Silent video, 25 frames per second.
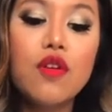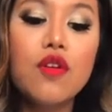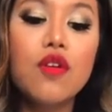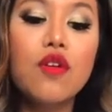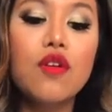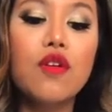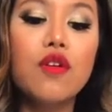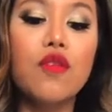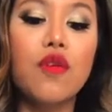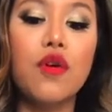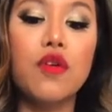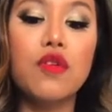
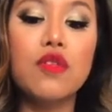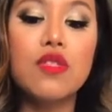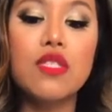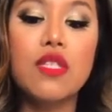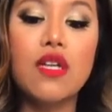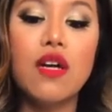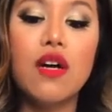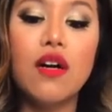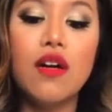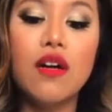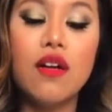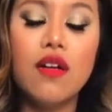
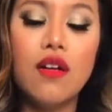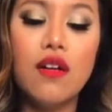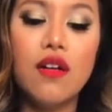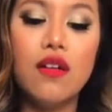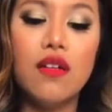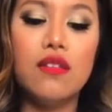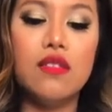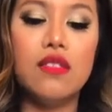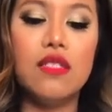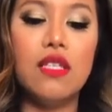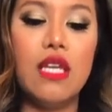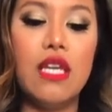grocer
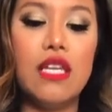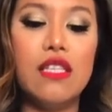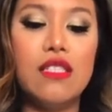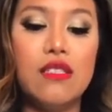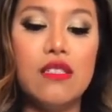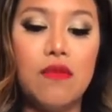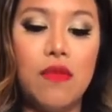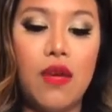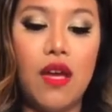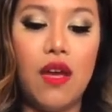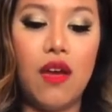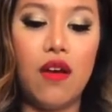to get some
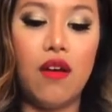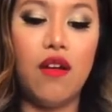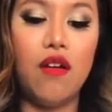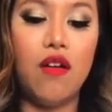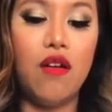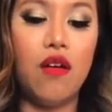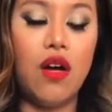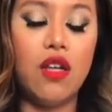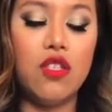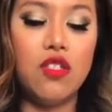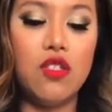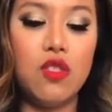kangkong.
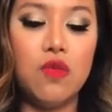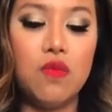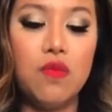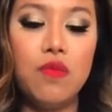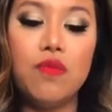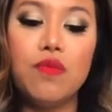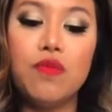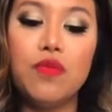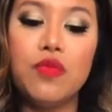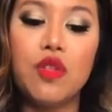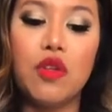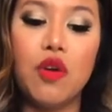I just
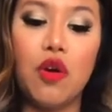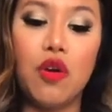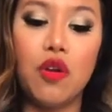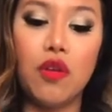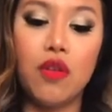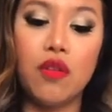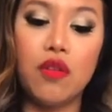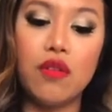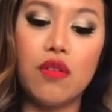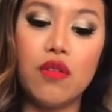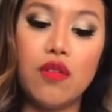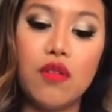go to
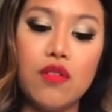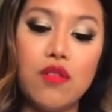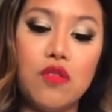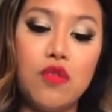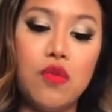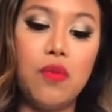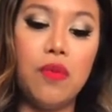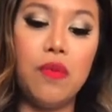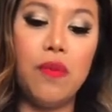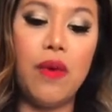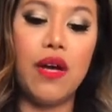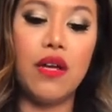the
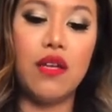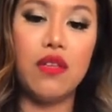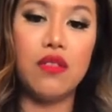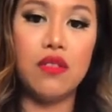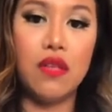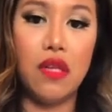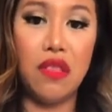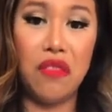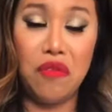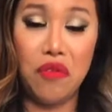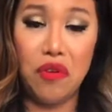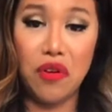supermarket
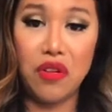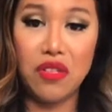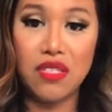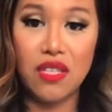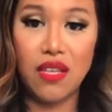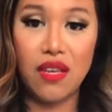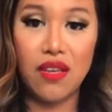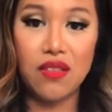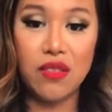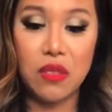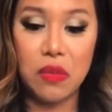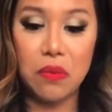down the road to
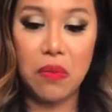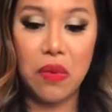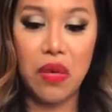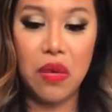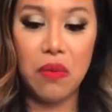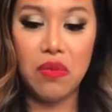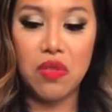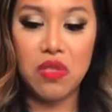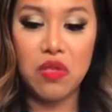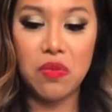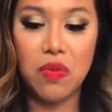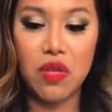get some baby
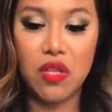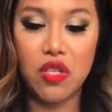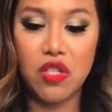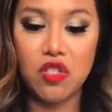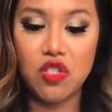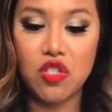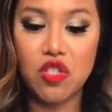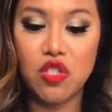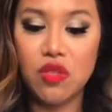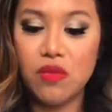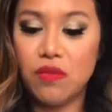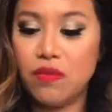
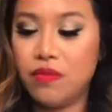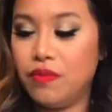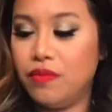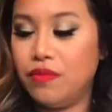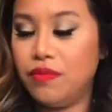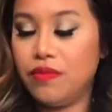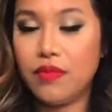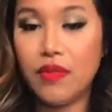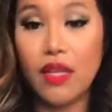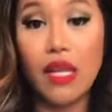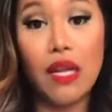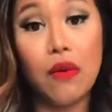spinach,
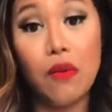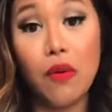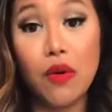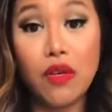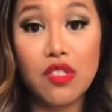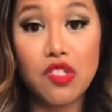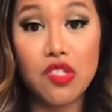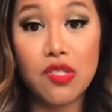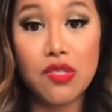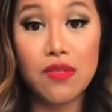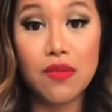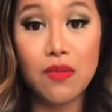and it works
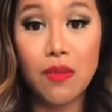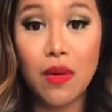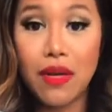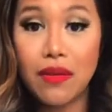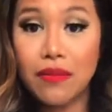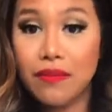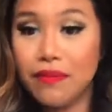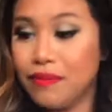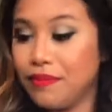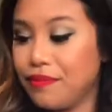just as well.